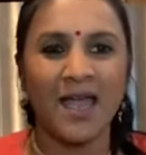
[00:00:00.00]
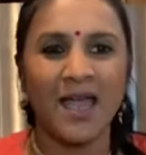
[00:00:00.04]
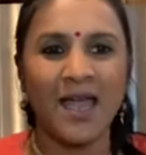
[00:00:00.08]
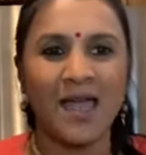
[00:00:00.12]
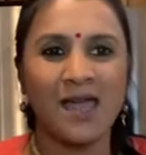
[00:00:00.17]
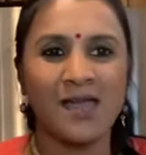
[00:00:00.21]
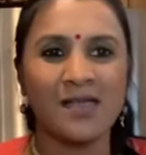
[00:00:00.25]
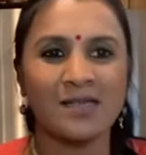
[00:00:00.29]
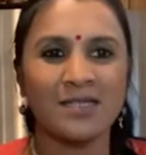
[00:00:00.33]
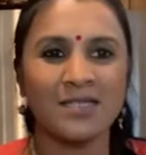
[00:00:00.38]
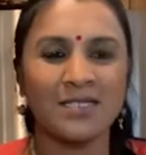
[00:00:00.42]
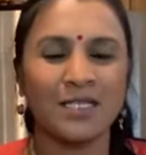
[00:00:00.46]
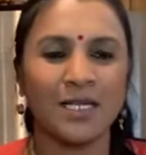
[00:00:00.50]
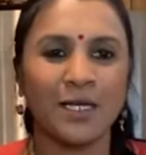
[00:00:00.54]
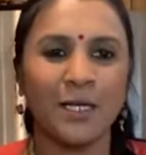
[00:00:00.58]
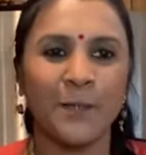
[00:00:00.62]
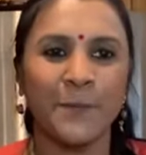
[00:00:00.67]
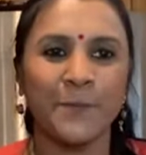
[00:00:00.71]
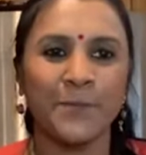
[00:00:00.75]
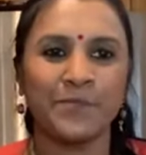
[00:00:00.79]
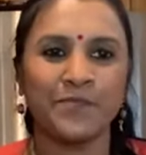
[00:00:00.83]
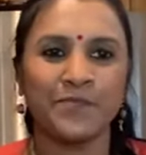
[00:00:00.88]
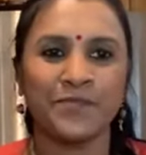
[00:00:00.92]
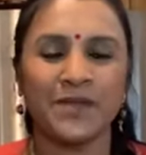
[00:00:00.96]
And
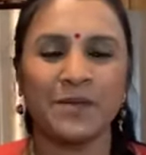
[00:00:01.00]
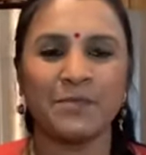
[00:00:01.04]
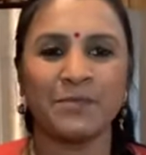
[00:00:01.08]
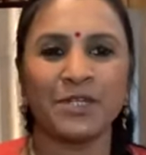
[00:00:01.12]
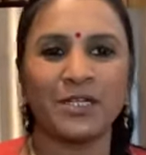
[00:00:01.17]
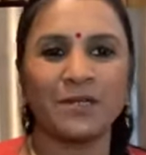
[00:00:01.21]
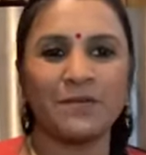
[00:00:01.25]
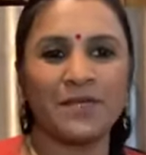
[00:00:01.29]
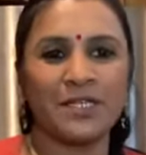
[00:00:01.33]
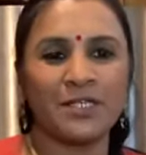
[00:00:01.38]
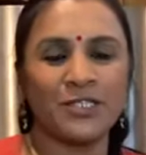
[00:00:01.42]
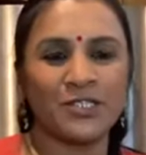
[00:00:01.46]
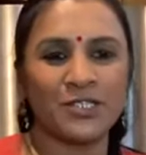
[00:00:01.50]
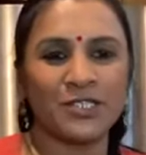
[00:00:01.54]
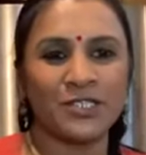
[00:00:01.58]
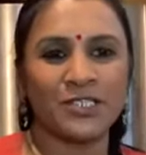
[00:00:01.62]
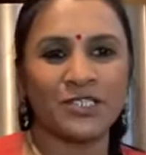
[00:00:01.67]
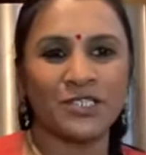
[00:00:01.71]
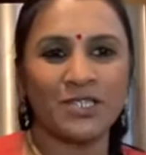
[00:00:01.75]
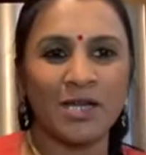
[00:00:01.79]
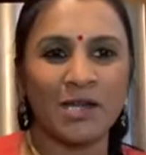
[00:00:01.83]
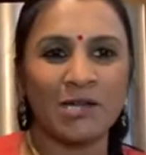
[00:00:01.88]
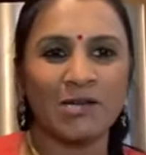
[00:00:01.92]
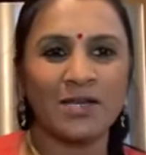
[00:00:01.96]
I'm gonna be
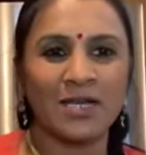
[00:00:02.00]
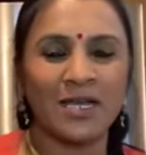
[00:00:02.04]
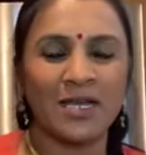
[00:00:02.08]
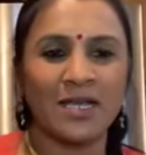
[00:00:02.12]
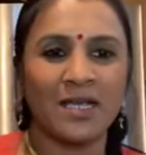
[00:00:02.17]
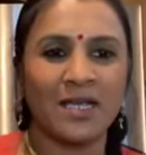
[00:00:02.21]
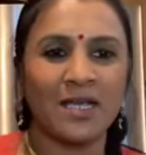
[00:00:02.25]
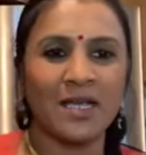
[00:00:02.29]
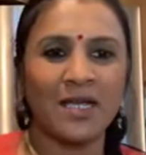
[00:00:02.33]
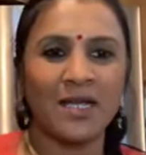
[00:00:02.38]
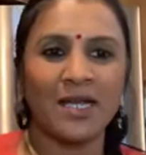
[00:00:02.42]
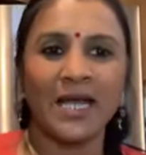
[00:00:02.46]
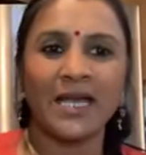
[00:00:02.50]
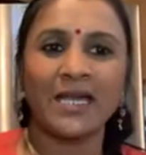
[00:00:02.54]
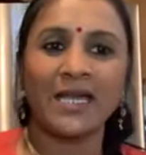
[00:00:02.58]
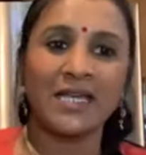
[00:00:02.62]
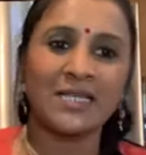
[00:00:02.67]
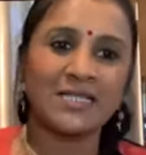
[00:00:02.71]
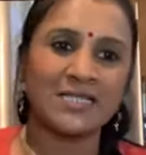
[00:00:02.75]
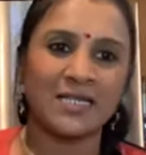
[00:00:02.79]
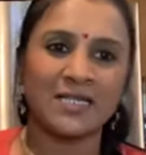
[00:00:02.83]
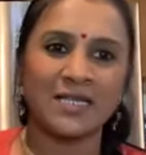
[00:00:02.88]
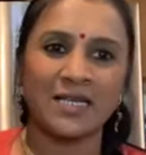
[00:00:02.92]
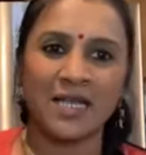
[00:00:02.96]
just sharing, like
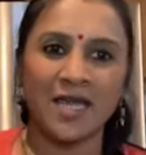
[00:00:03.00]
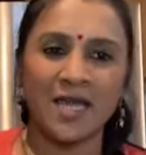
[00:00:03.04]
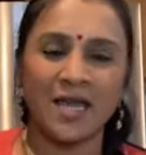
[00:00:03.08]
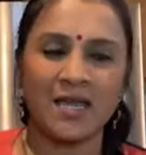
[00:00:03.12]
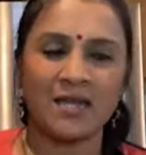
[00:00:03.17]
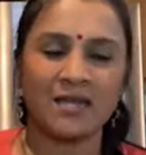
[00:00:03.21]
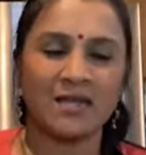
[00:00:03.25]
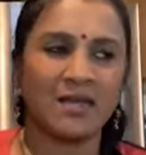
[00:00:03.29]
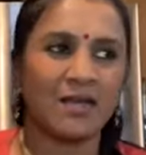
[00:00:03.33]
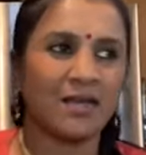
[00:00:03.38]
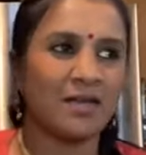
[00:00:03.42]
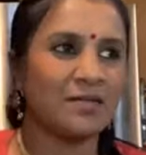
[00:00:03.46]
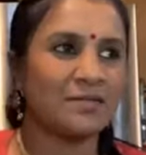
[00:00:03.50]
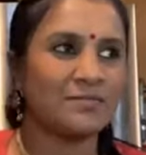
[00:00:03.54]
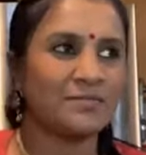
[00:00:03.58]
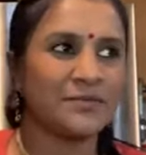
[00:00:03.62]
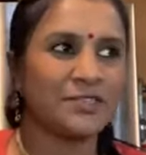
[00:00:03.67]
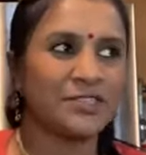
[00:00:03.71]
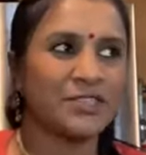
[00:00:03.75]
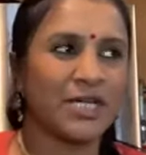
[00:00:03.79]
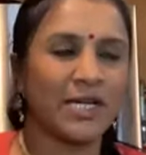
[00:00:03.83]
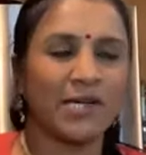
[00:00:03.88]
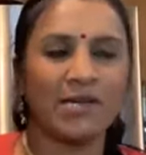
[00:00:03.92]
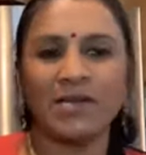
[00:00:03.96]
I said again,
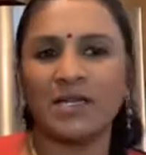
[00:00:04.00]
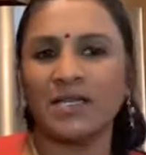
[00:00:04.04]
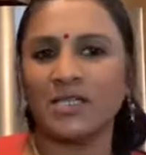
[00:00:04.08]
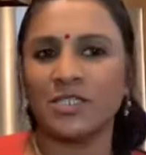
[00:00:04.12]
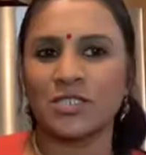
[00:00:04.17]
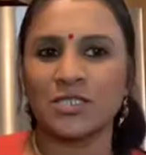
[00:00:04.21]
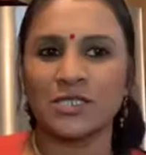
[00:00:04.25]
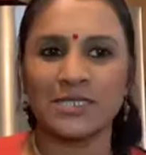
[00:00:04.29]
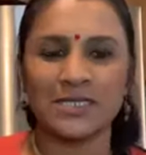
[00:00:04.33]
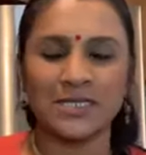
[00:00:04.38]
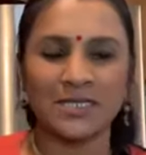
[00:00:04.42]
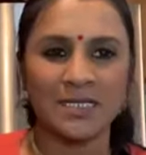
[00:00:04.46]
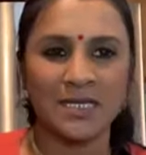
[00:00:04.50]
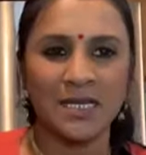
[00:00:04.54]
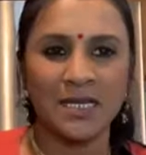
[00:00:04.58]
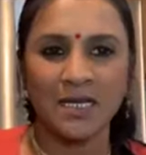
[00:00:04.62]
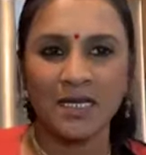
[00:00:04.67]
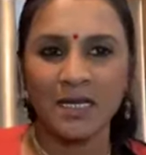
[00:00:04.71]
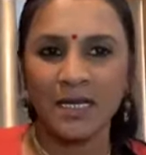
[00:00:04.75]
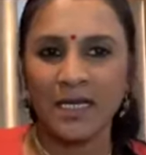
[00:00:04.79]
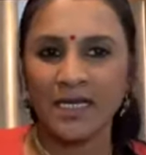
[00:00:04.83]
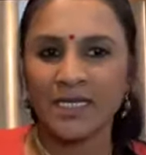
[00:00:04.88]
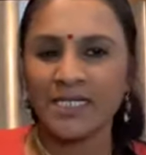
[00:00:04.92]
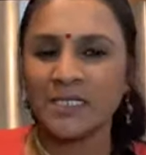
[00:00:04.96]
I'm sharing just
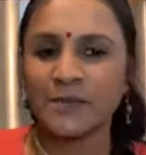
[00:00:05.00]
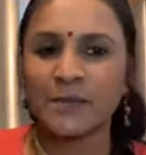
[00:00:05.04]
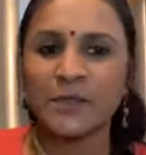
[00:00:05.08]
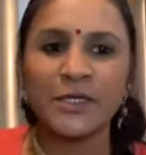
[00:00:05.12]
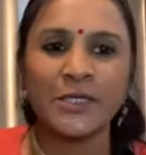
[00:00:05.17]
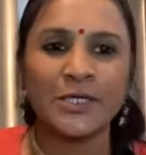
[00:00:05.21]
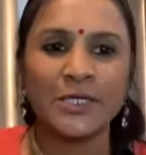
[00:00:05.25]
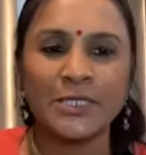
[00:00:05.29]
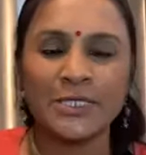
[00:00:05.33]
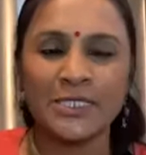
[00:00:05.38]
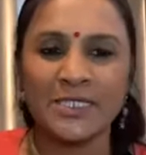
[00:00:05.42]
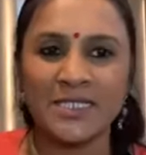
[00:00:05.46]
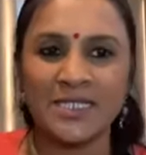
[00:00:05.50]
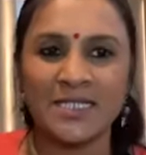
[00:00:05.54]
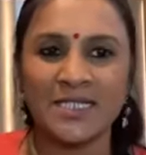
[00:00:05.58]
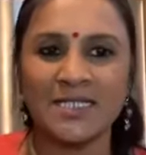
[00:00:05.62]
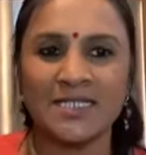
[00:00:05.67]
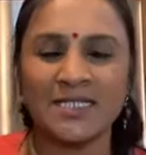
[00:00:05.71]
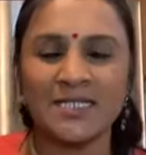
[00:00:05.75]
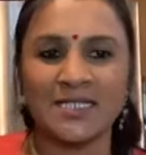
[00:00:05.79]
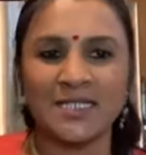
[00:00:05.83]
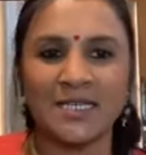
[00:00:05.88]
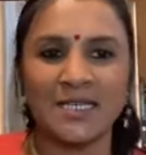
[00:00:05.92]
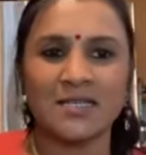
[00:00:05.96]

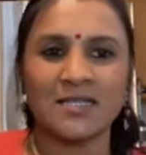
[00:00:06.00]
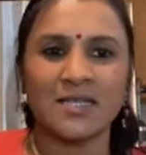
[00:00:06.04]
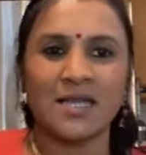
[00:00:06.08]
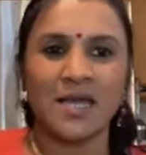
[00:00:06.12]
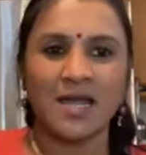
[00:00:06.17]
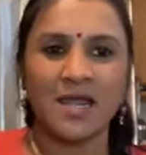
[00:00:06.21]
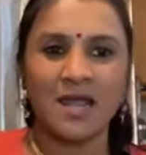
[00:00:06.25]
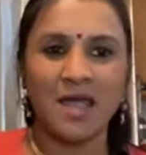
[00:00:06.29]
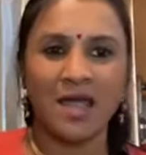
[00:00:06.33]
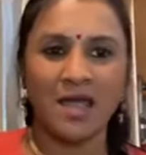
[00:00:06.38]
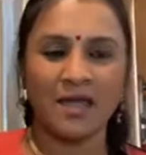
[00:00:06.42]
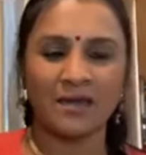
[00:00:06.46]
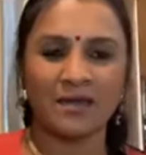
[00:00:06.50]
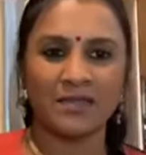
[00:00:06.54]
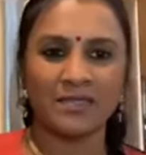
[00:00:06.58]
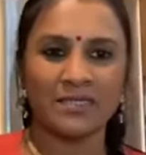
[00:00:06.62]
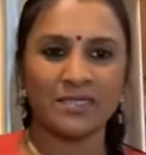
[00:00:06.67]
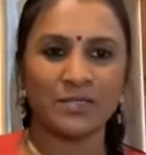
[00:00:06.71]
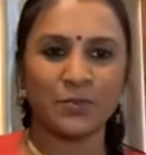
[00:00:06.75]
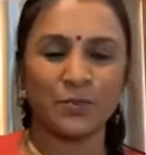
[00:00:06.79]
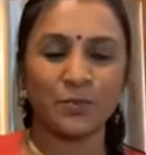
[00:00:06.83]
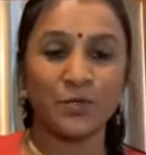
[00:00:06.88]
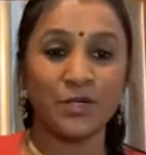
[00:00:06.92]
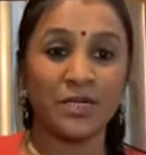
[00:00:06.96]
experiences that
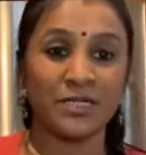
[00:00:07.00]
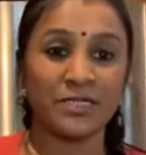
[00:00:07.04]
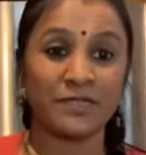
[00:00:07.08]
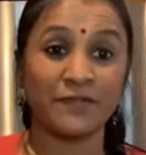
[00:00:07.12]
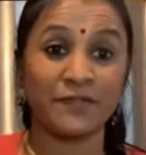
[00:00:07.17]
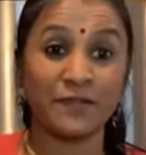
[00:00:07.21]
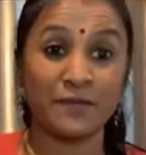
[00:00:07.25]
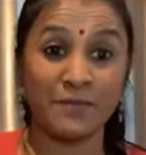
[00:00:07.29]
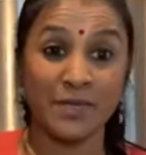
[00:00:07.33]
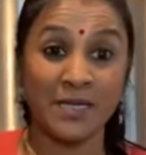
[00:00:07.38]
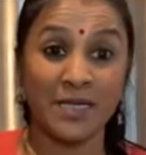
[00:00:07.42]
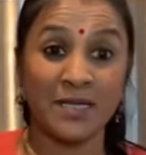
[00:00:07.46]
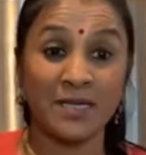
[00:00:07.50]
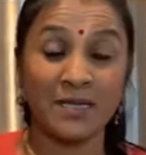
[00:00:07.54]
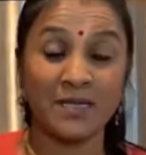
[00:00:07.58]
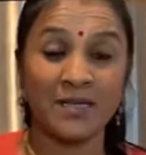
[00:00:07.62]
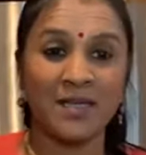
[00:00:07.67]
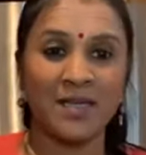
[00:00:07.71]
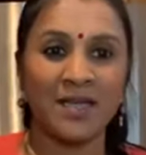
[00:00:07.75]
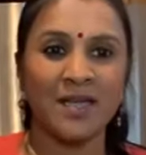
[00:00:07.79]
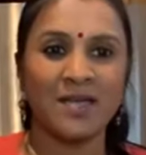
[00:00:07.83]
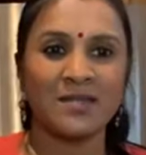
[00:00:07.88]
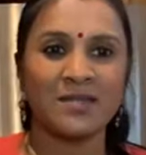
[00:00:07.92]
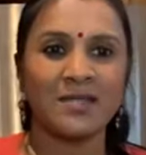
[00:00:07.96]
has worked for
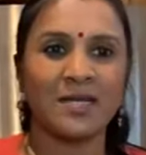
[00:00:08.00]
me,